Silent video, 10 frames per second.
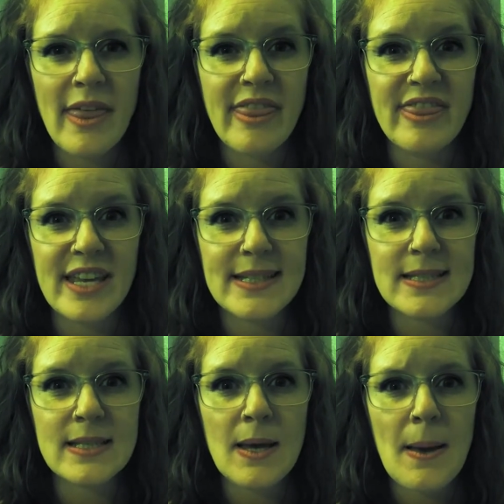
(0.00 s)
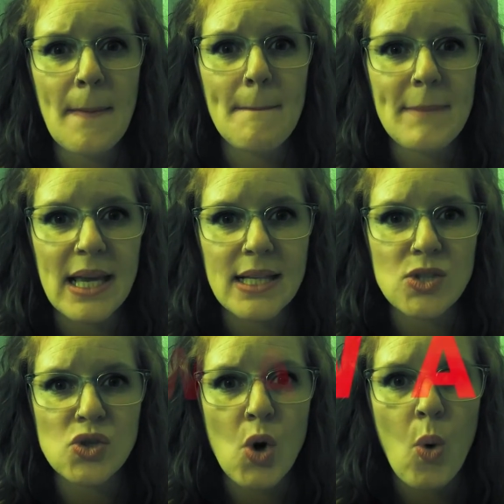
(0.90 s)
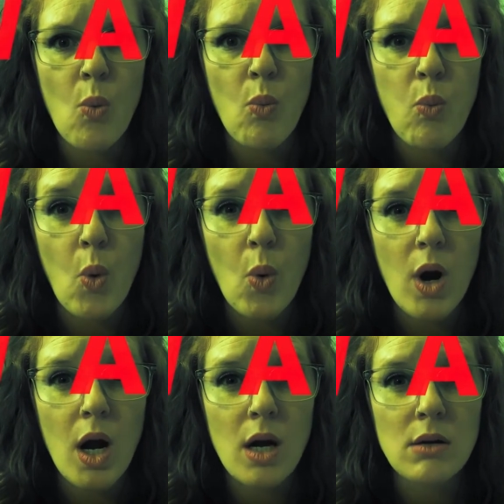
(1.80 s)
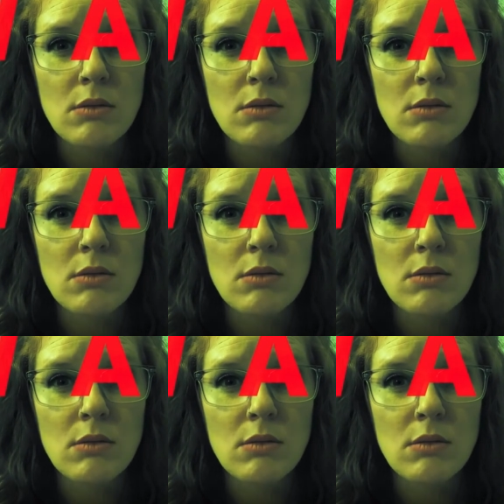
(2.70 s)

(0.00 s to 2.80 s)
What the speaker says: this means war.